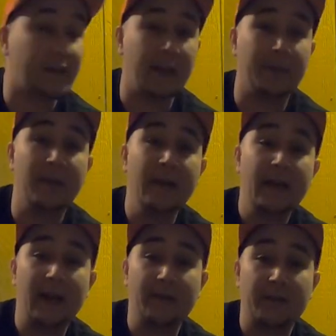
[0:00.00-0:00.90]
cam,
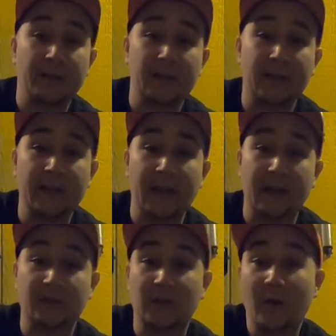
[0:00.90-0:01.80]
everything like
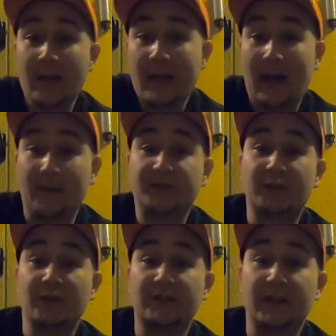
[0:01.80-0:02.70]
that. So I'm
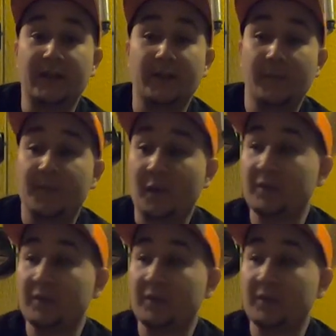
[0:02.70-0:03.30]
still excited.